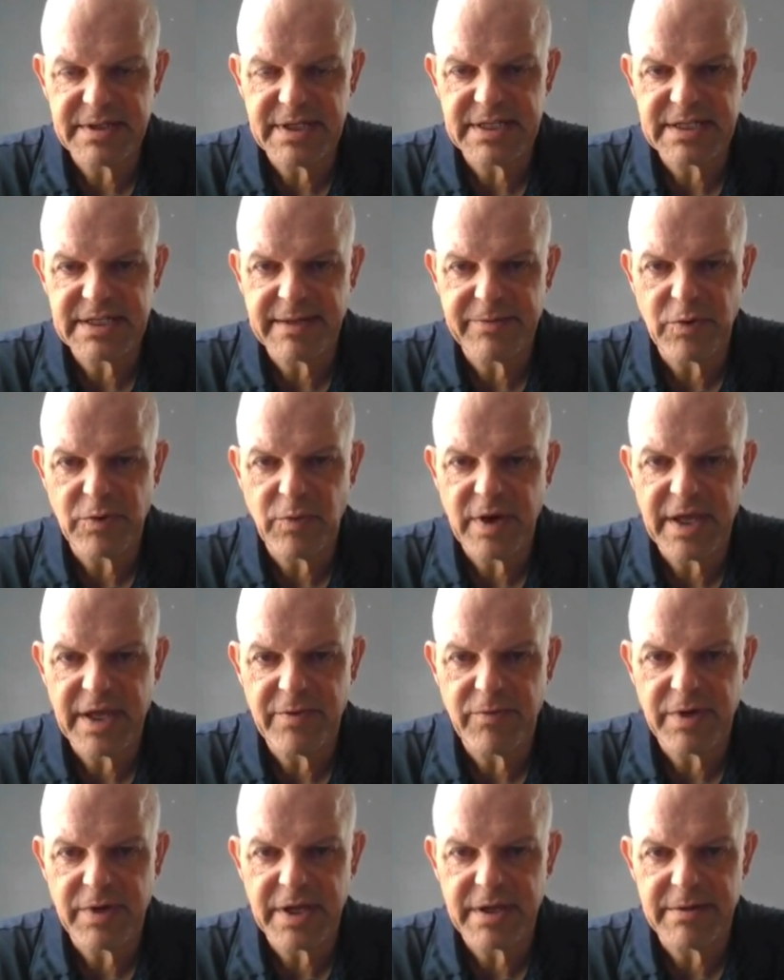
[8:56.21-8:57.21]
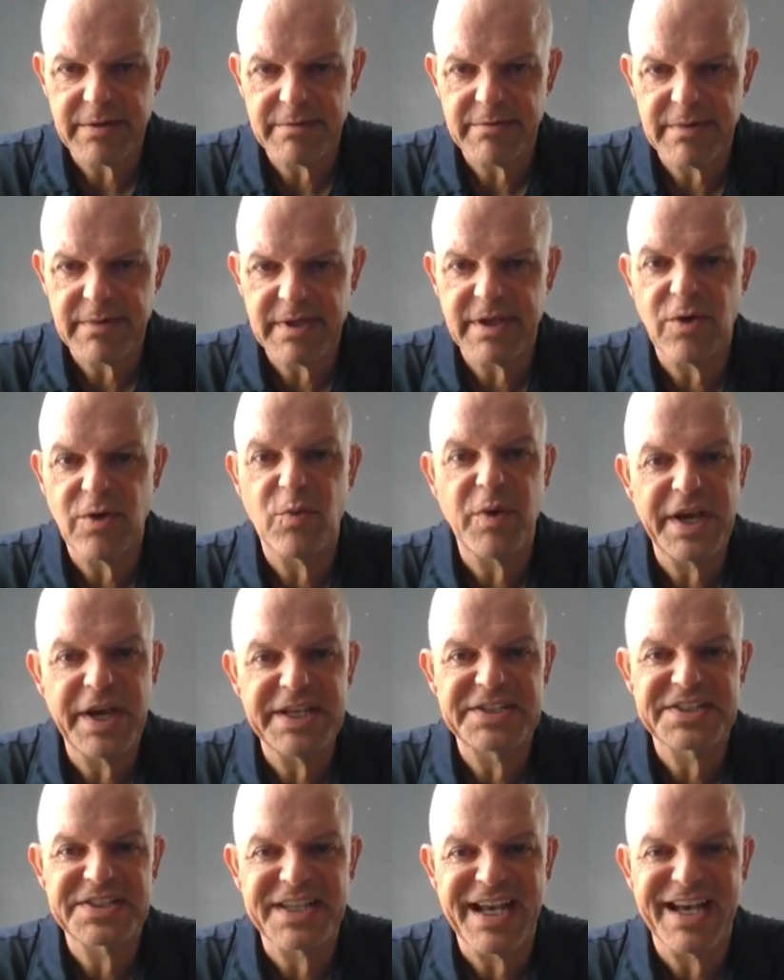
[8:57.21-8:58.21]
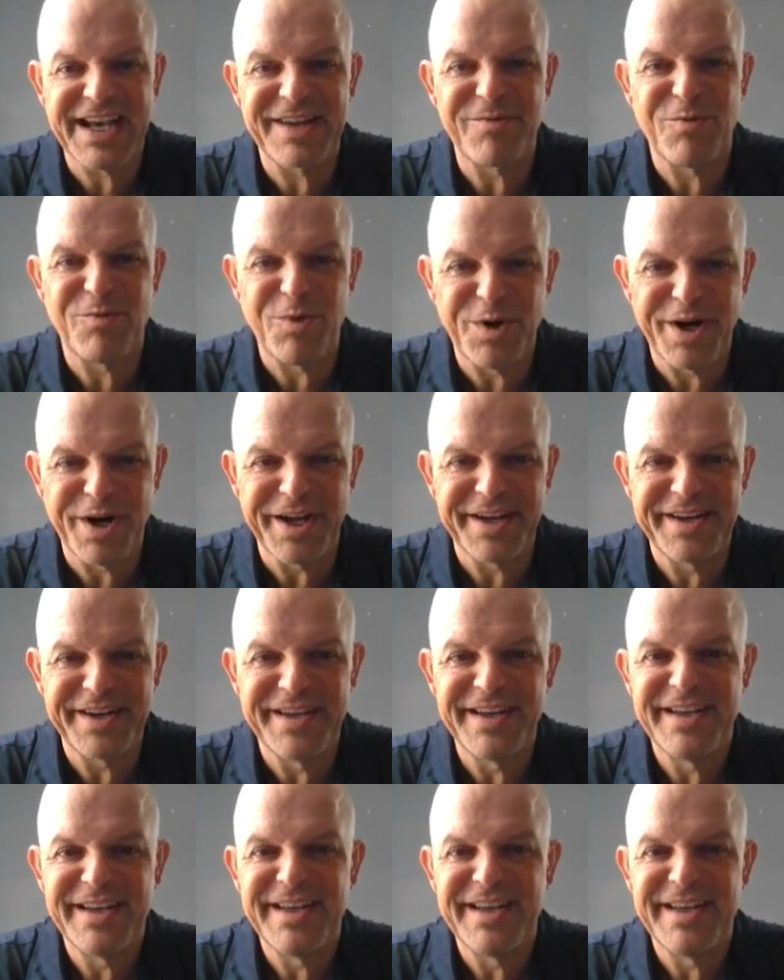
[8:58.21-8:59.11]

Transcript: Anytime the away side won,